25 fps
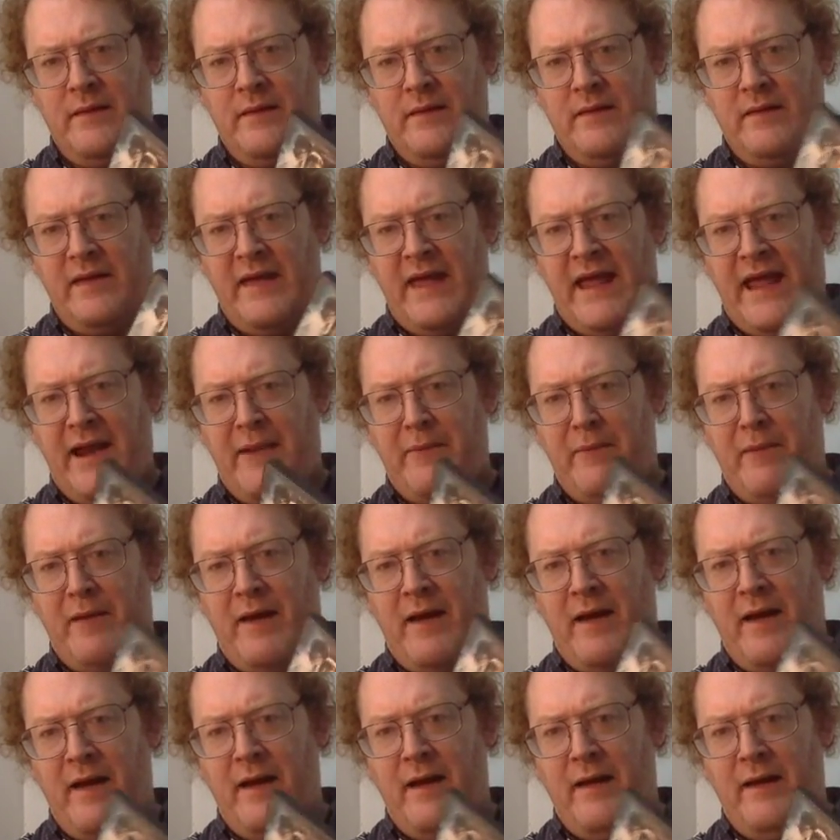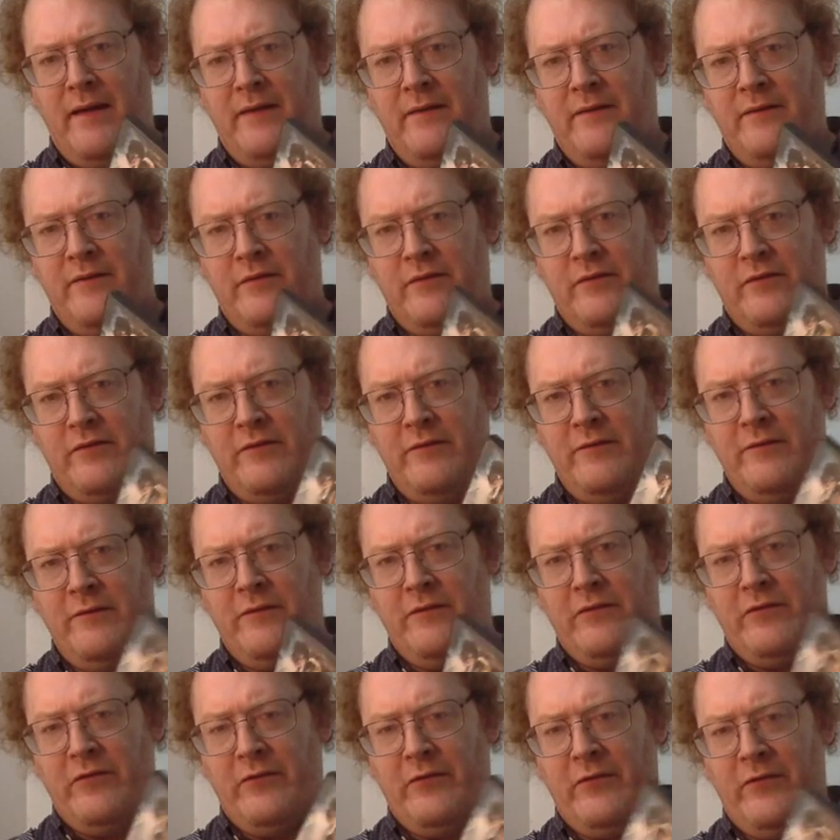camera on to
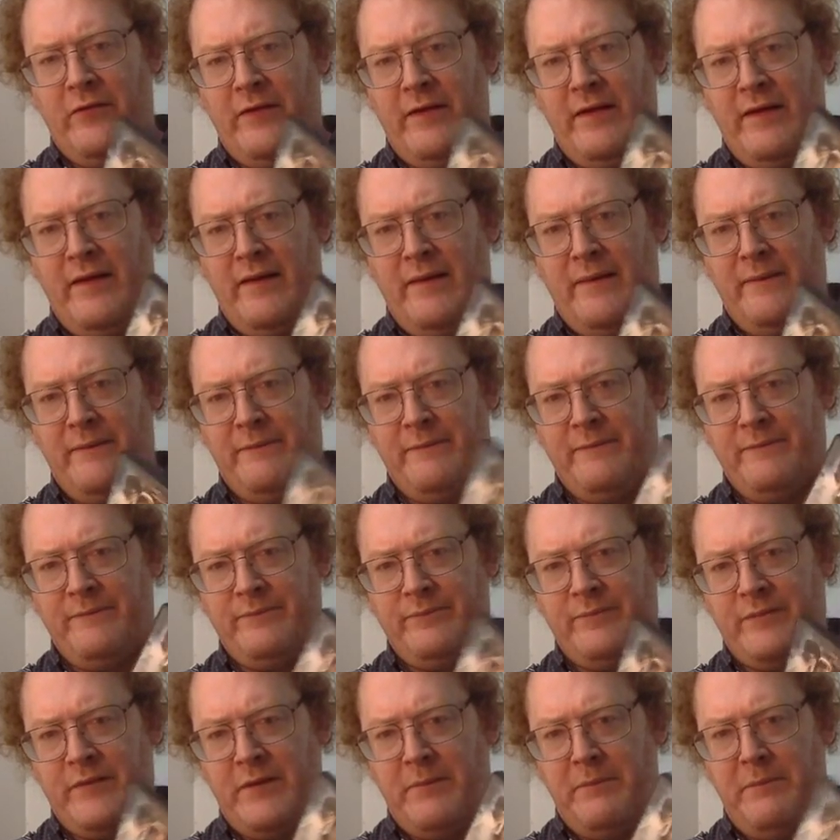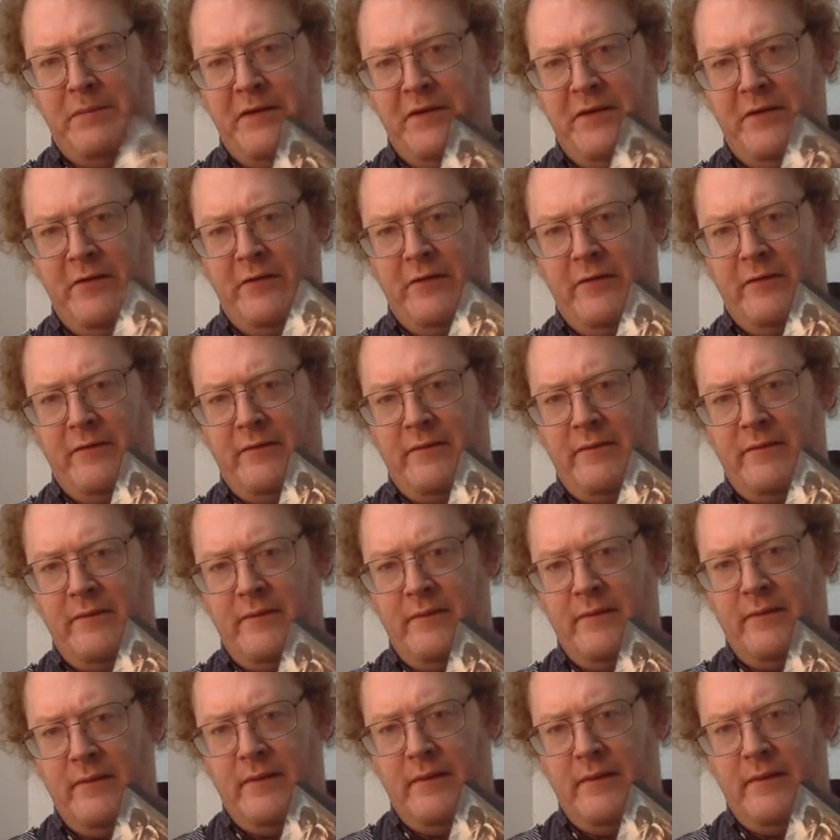the computer